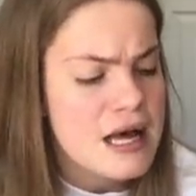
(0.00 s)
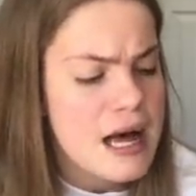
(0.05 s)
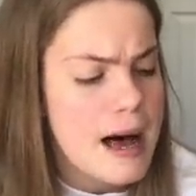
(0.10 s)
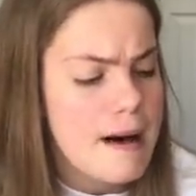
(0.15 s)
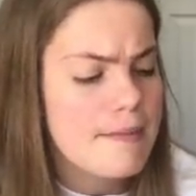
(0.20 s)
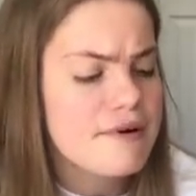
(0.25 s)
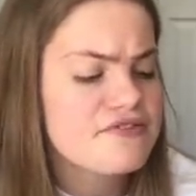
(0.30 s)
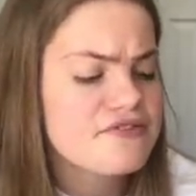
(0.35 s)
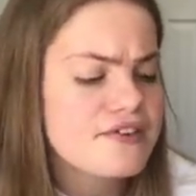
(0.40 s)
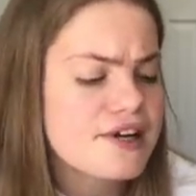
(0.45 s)

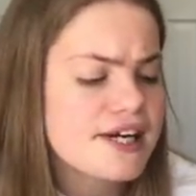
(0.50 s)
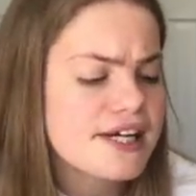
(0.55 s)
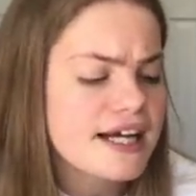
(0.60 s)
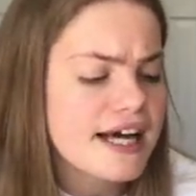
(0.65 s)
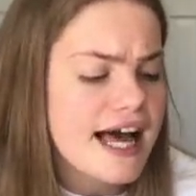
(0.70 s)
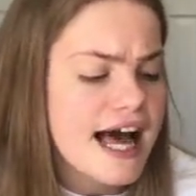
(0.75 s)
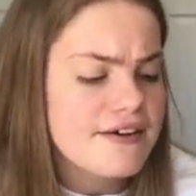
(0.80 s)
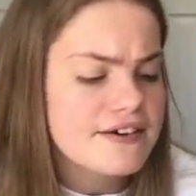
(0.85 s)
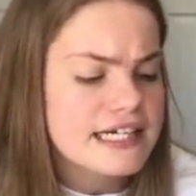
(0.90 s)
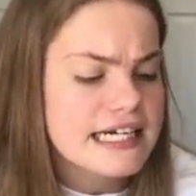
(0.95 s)
"I'm afraid I
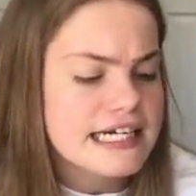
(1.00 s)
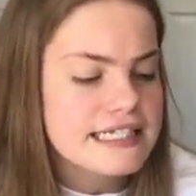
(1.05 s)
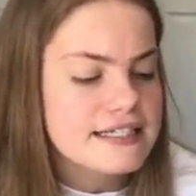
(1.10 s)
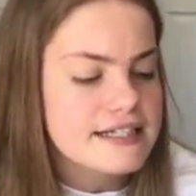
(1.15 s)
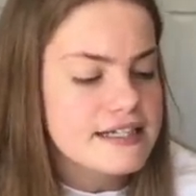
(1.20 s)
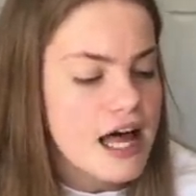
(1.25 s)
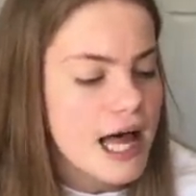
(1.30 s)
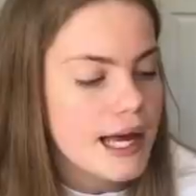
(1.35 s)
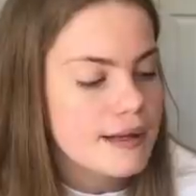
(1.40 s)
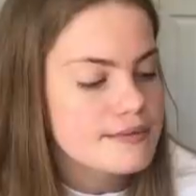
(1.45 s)
haven't had
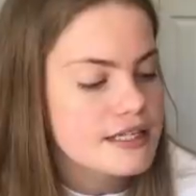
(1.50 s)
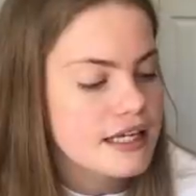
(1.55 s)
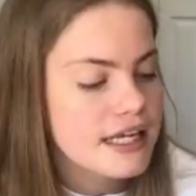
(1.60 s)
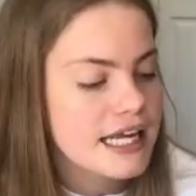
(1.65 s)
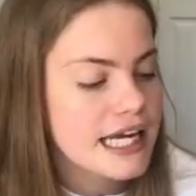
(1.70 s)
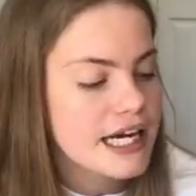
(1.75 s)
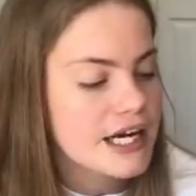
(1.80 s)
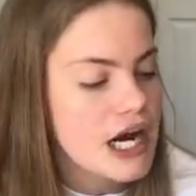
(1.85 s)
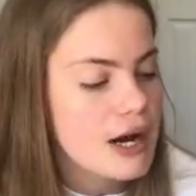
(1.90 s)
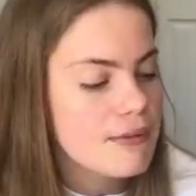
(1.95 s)
time to
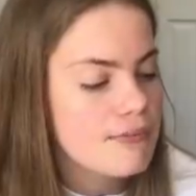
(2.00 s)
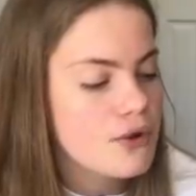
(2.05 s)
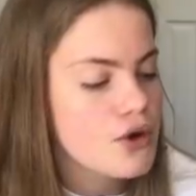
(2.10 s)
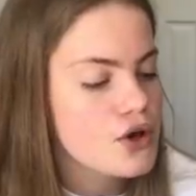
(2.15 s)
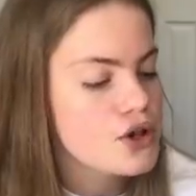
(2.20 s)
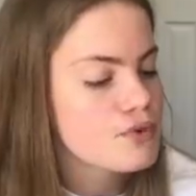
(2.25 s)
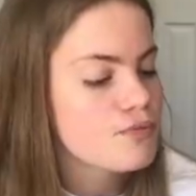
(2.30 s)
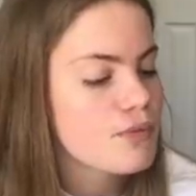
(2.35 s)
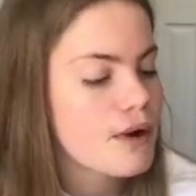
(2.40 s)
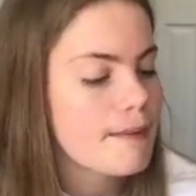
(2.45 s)
clear out more
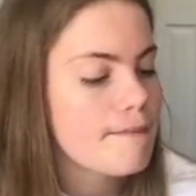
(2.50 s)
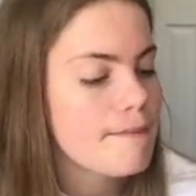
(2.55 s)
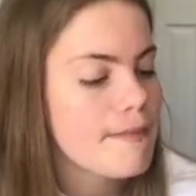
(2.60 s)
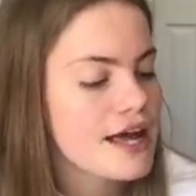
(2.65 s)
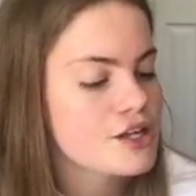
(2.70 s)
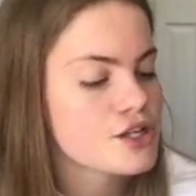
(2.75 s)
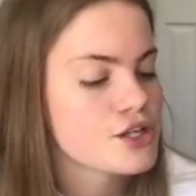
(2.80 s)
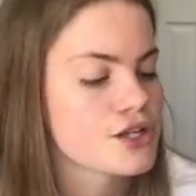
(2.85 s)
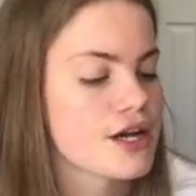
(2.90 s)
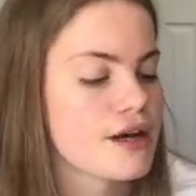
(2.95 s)
than 1
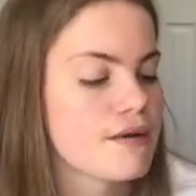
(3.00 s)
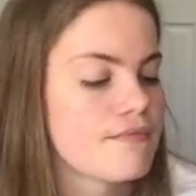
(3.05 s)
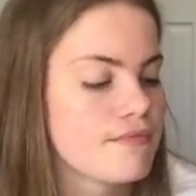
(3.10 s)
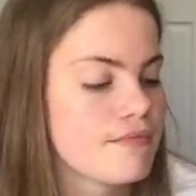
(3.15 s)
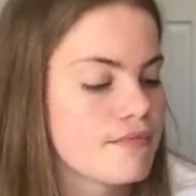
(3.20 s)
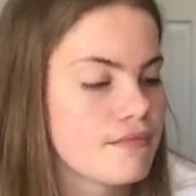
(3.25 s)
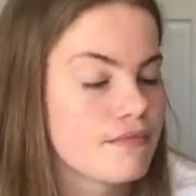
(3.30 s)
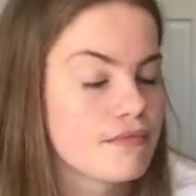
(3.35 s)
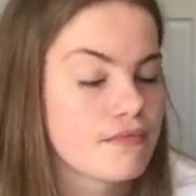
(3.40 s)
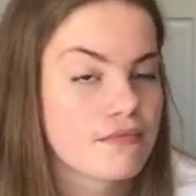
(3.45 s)
bedroom.
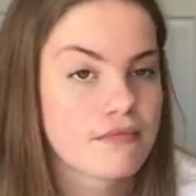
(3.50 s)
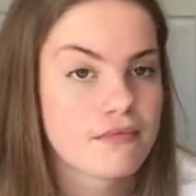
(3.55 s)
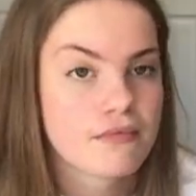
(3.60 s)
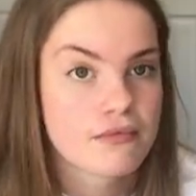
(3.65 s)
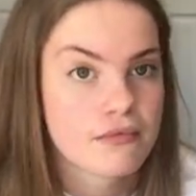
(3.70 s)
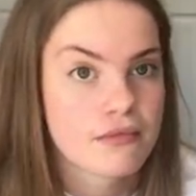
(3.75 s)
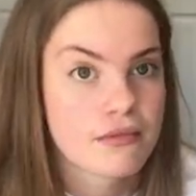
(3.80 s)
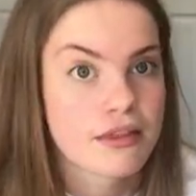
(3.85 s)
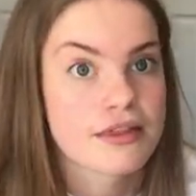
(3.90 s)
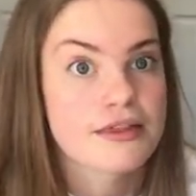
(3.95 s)

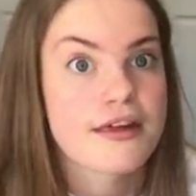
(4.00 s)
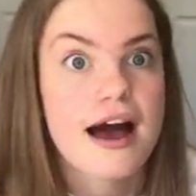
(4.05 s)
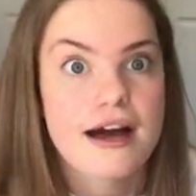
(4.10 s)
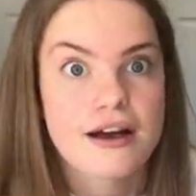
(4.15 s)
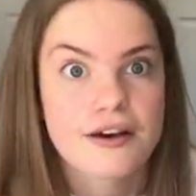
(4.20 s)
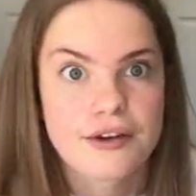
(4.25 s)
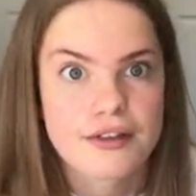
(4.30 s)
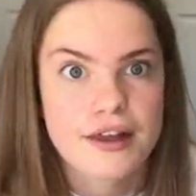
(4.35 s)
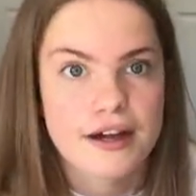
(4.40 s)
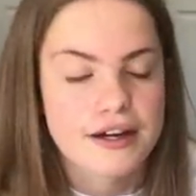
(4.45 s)
That
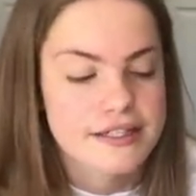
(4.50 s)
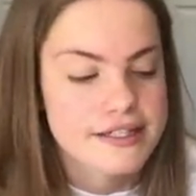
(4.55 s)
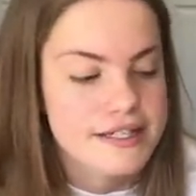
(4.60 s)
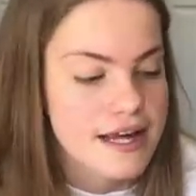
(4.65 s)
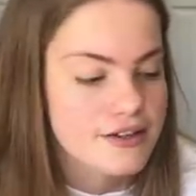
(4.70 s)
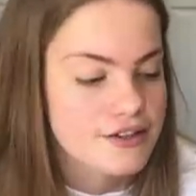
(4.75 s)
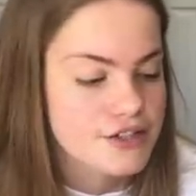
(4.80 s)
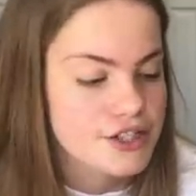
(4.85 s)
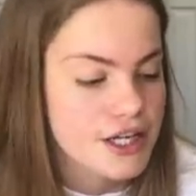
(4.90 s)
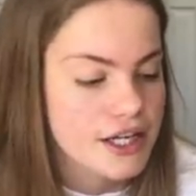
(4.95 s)
got their
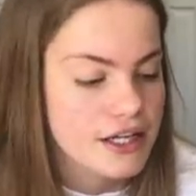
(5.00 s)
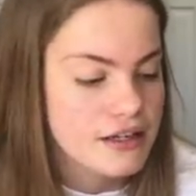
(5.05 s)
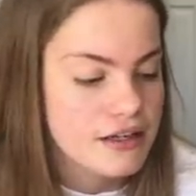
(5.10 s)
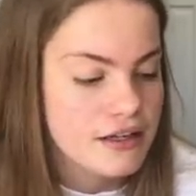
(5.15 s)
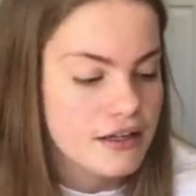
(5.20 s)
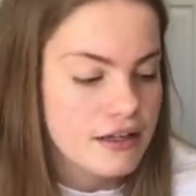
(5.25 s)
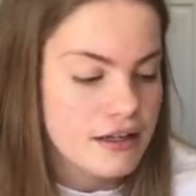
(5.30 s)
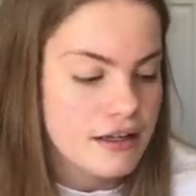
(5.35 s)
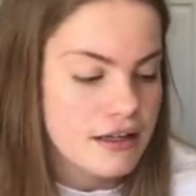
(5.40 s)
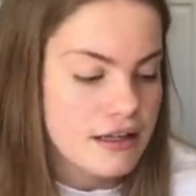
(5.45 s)
attention.
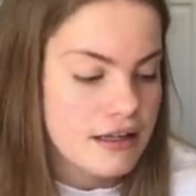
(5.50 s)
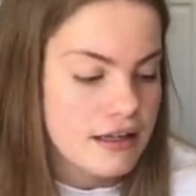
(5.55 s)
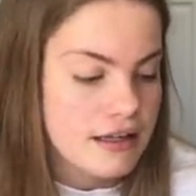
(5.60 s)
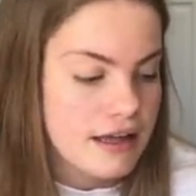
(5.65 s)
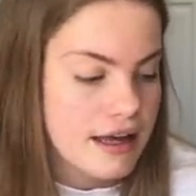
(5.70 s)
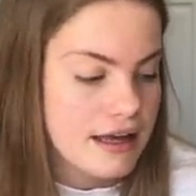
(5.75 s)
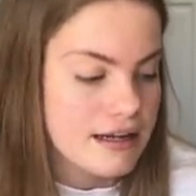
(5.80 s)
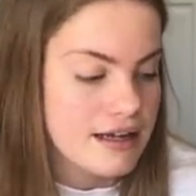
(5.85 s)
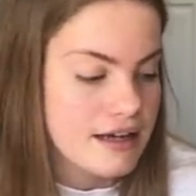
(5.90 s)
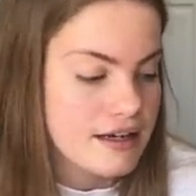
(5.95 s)

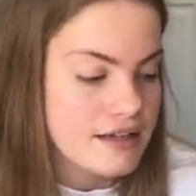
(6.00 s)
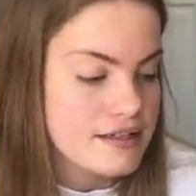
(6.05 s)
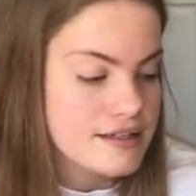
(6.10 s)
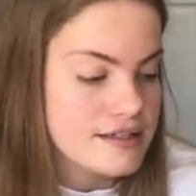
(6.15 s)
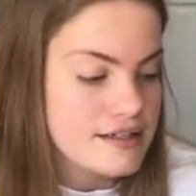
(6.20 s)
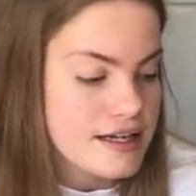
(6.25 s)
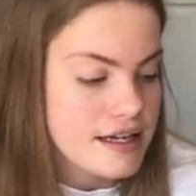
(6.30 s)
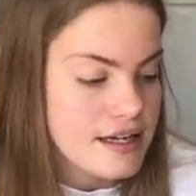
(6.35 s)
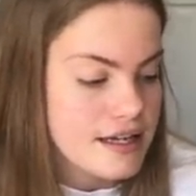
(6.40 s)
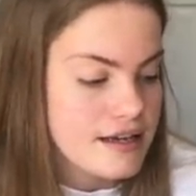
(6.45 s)
Hetty had a
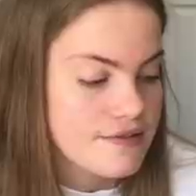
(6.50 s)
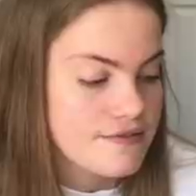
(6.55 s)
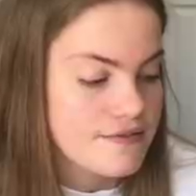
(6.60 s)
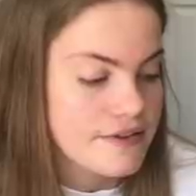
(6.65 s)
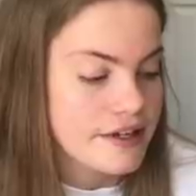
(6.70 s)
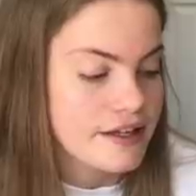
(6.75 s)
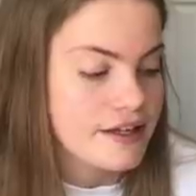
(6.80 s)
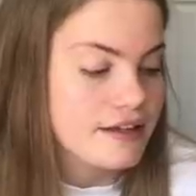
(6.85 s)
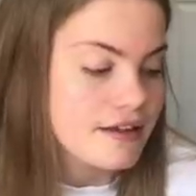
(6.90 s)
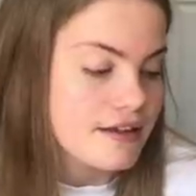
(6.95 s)
sinking
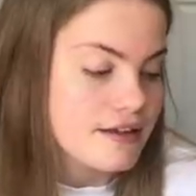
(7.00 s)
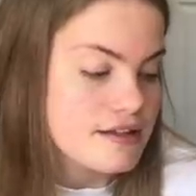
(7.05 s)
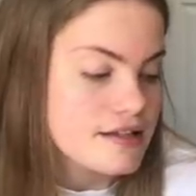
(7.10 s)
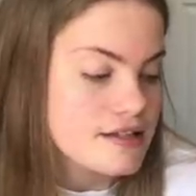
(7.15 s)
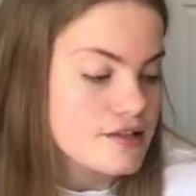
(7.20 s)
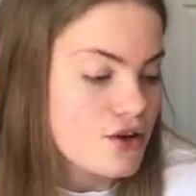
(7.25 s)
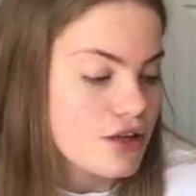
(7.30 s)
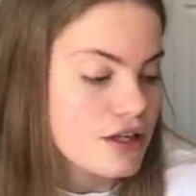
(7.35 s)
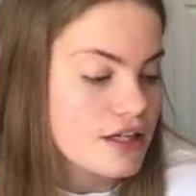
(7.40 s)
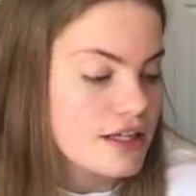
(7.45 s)
feeling that
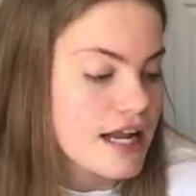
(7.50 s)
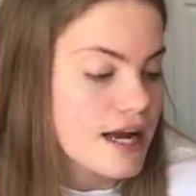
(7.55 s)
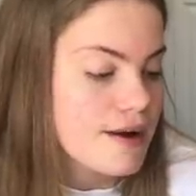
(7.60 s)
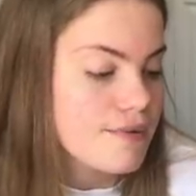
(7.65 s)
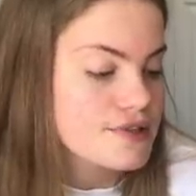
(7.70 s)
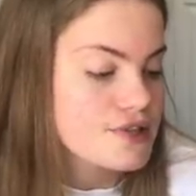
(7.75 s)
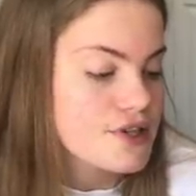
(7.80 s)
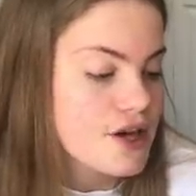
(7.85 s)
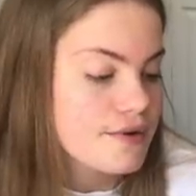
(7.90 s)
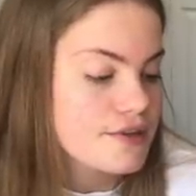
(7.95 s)
this holiday
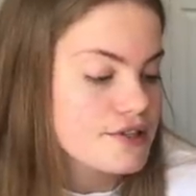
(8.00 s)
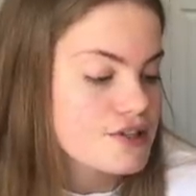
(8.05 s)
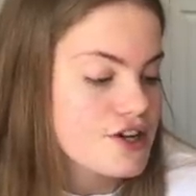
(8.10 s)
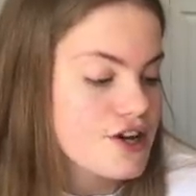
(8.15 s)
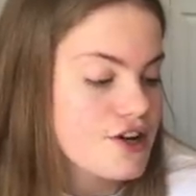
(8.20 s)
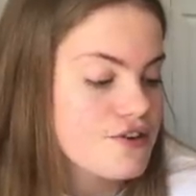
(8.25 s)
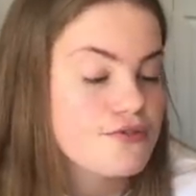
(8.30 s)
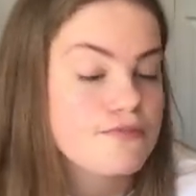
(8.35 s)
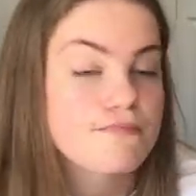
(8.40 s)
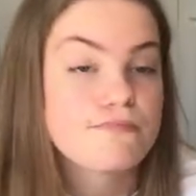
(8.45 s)
was going to
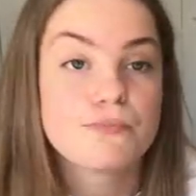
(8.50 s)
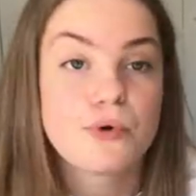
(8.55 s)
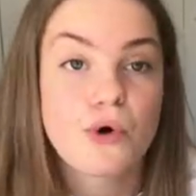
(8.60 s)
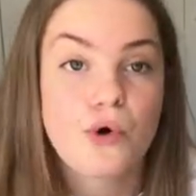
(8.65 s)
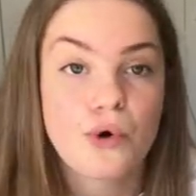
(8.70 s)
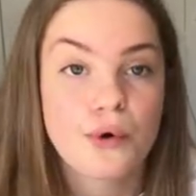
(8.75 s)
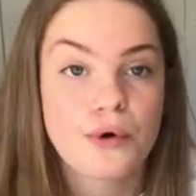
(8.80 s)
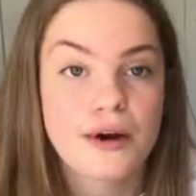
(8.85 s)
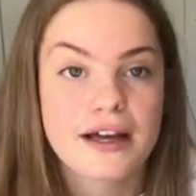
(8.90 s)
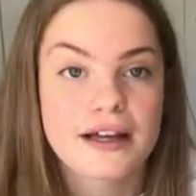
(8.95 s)
go from
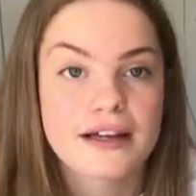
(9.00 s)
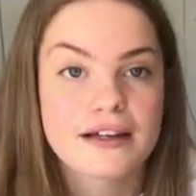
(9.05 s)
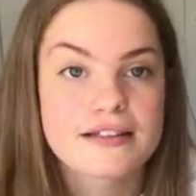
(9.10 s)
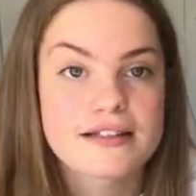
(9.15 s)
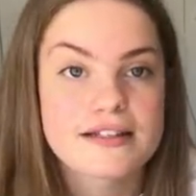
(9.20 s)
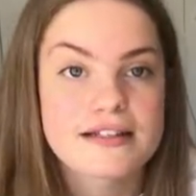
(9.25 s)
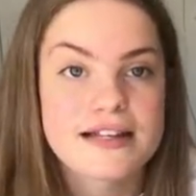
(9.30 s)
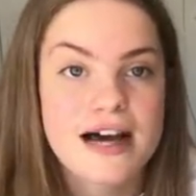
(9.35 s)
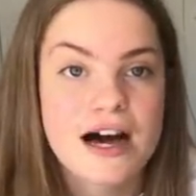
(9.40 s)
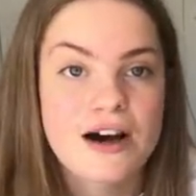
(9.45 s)
boring
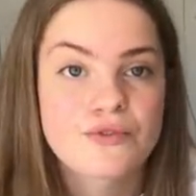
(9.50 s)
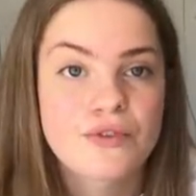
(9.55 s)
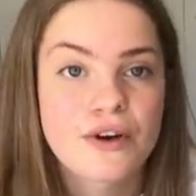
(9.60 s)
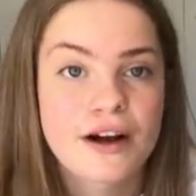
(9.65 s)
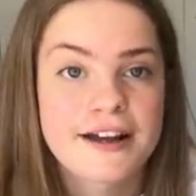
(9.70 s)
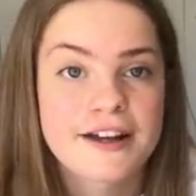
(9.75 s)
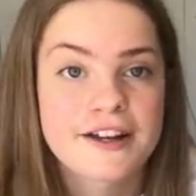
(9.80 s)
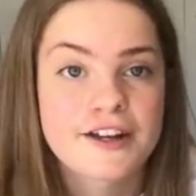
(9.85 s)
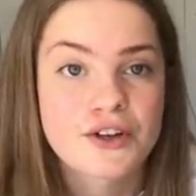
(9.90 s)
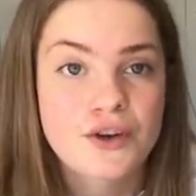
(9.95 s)
to
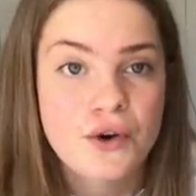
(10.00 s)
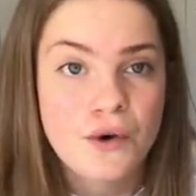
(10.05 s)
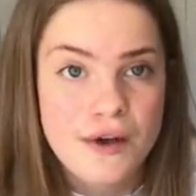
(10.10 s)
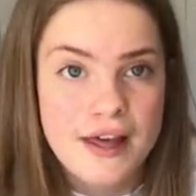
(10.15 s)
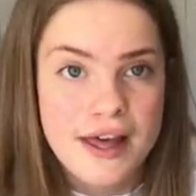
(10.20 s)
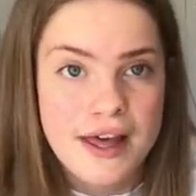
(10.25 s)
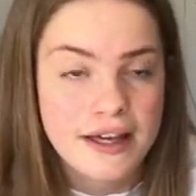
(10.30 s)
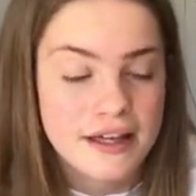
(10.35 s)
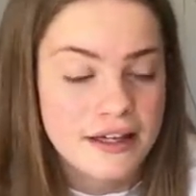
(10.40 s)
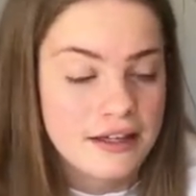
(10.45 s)
downright
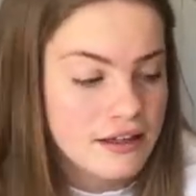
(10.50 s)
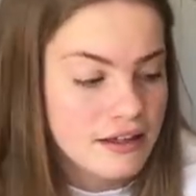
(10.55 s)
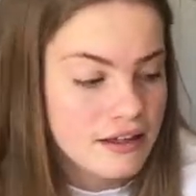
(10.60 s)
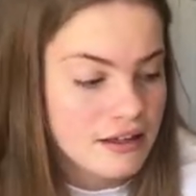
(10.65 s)
annoying.